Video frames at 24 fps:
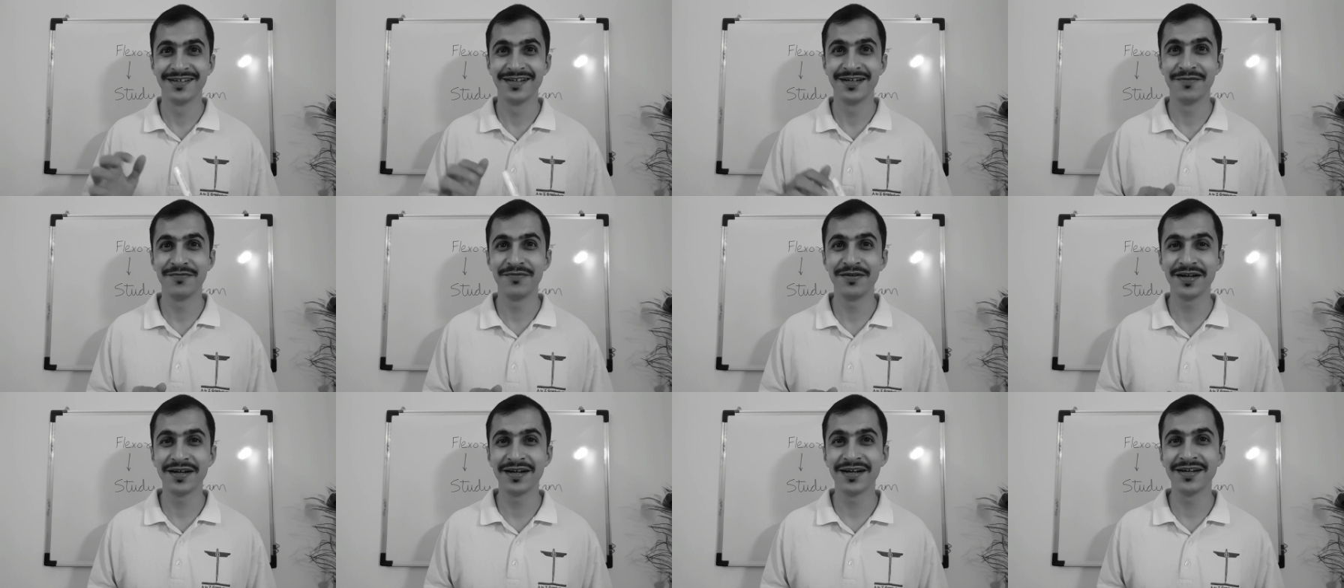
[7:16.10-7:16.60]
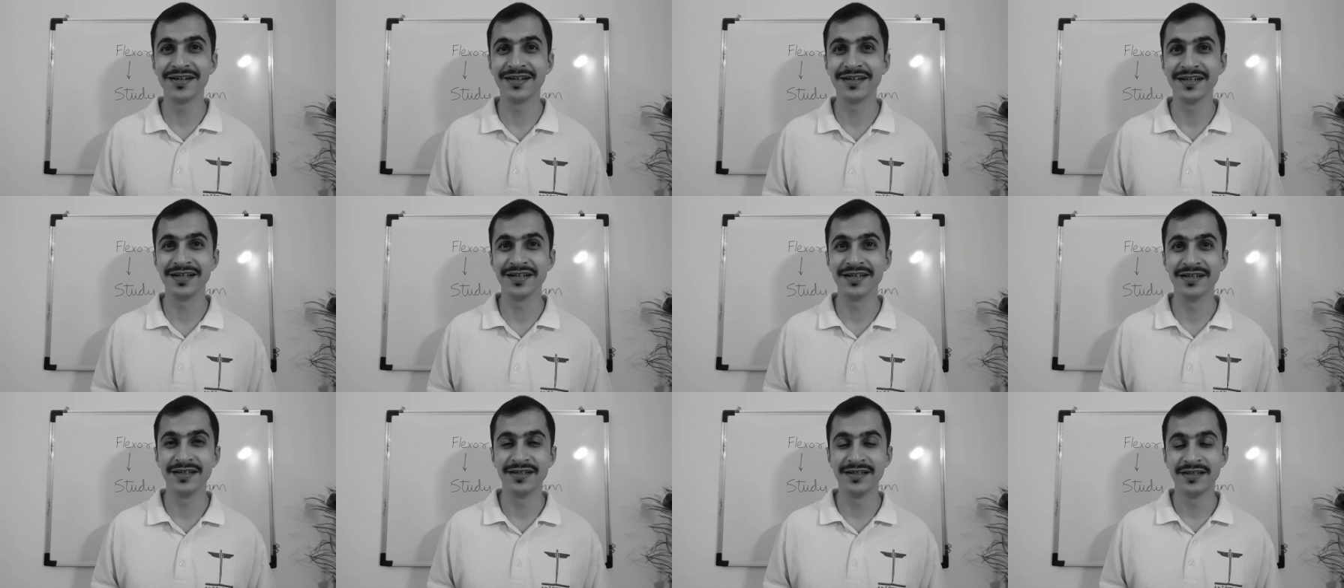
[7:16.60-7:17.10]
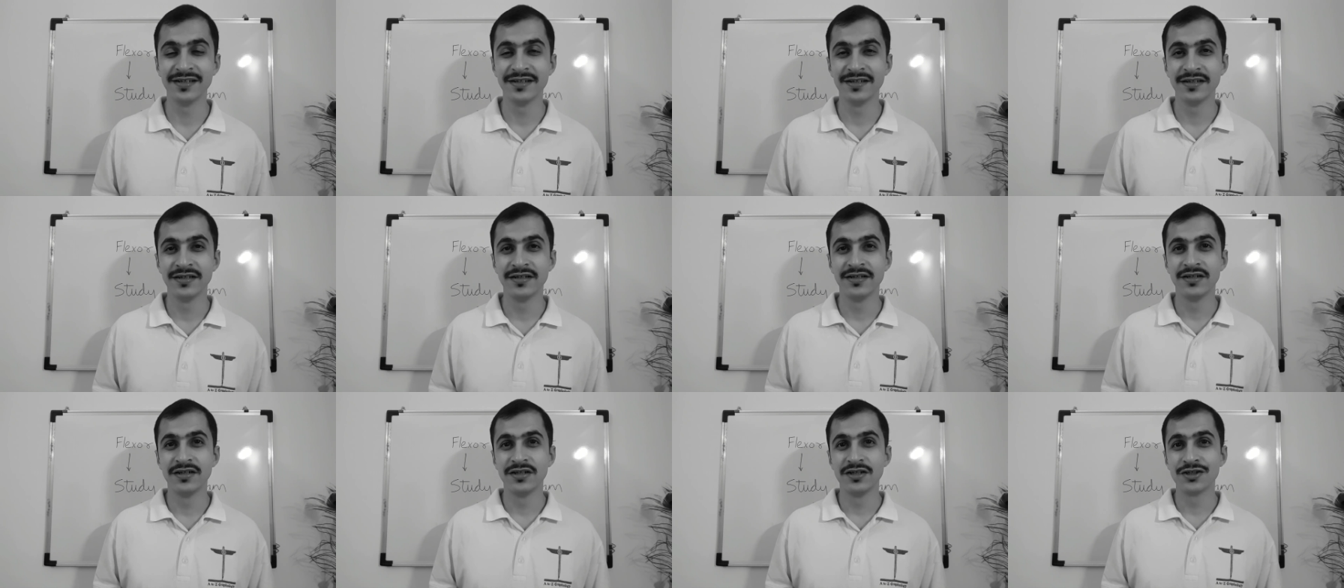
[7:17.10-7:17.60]
difficulty.
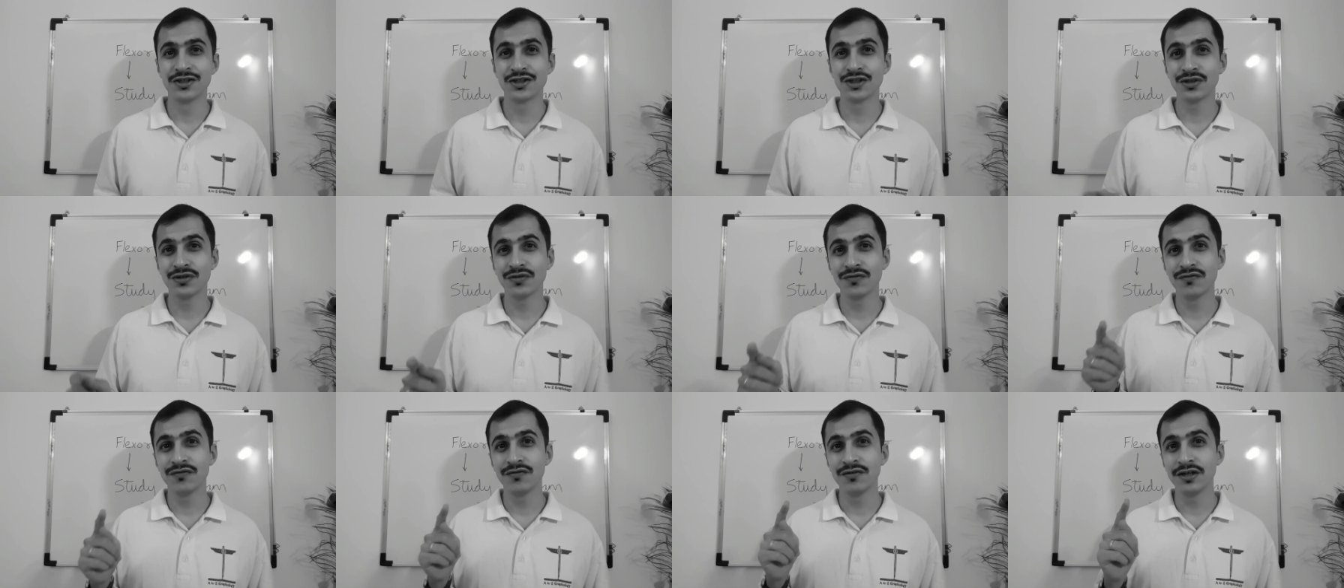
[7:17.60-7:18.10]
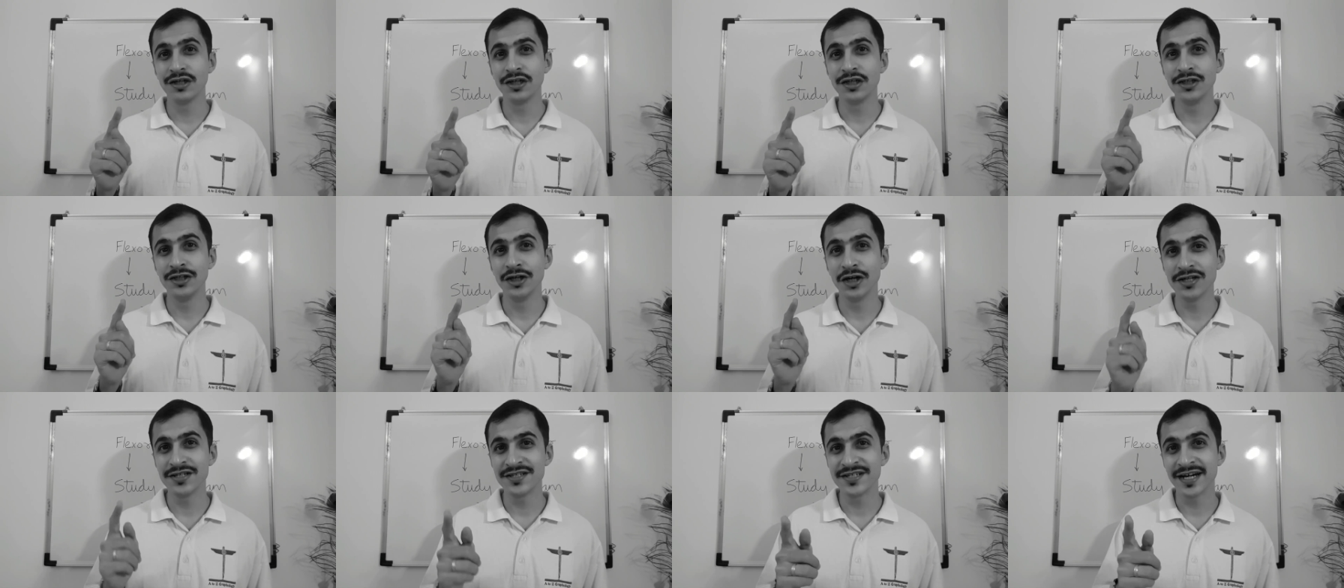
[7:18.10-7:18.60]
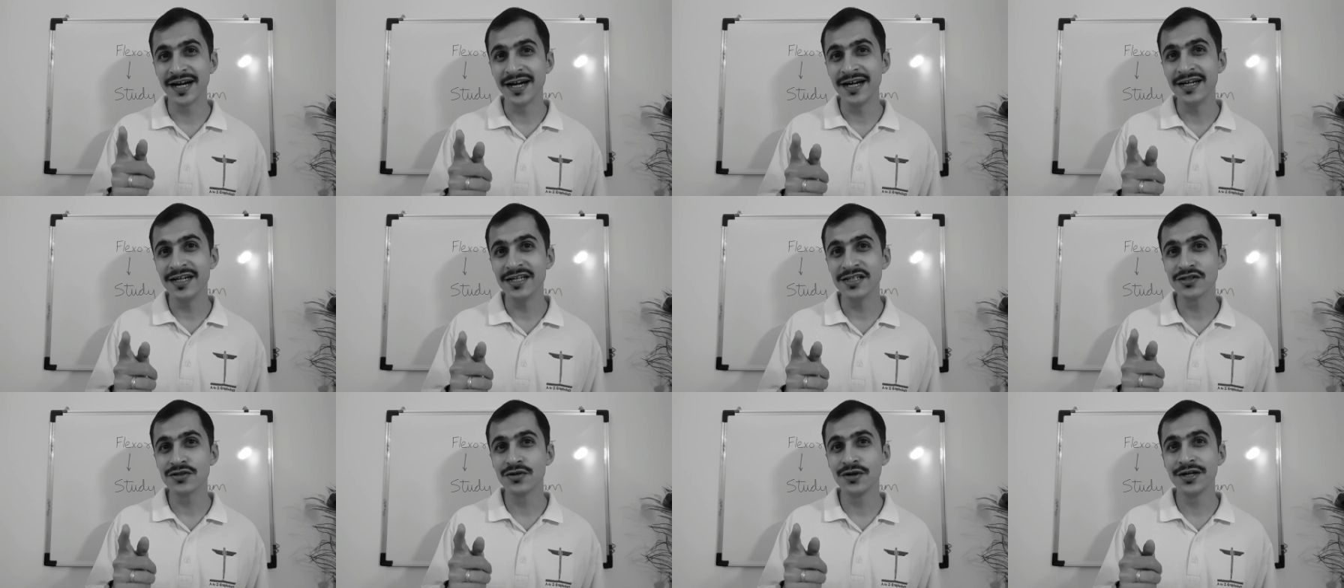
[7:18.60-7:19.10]
So your
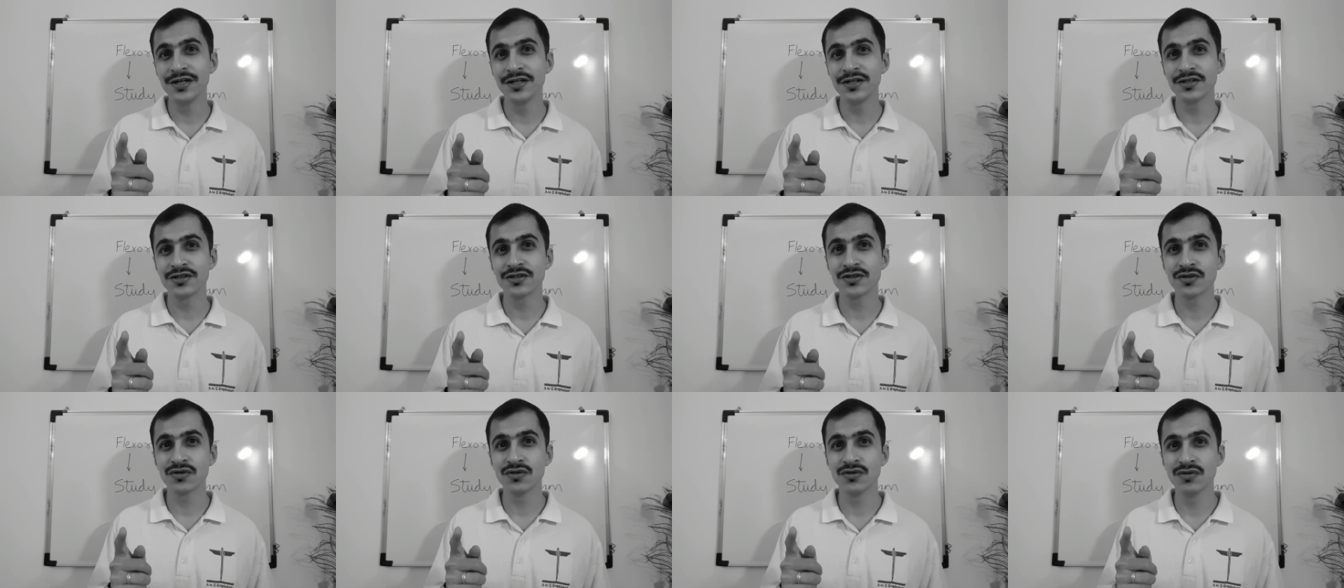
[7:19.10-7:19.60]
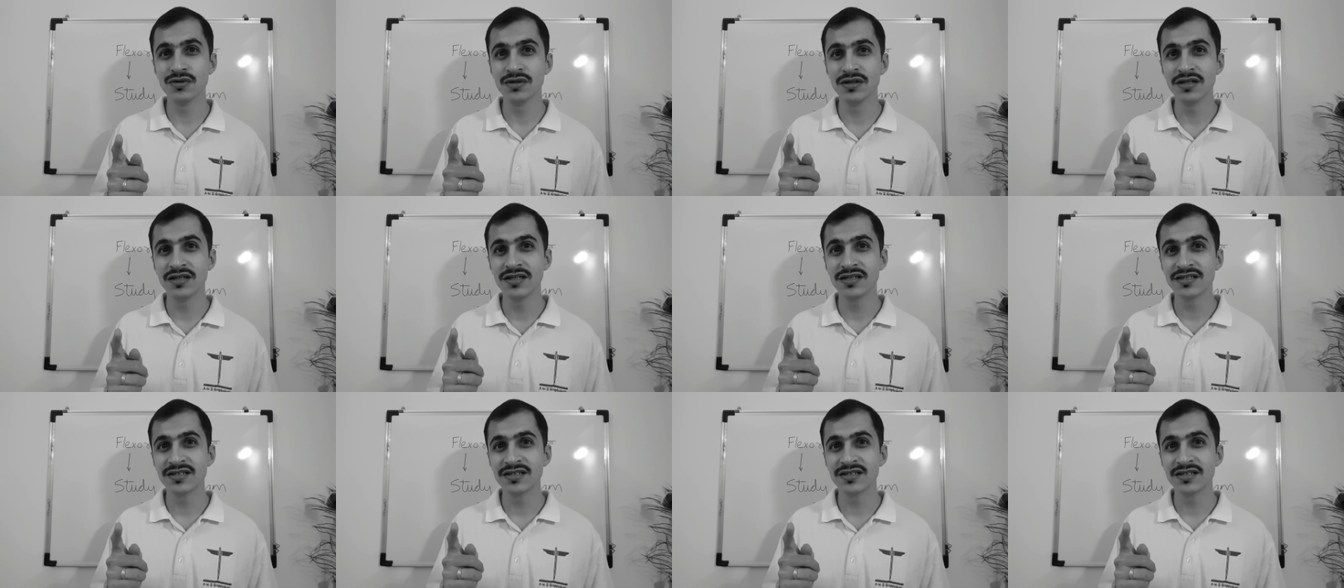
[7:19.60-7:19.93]
child is going to school,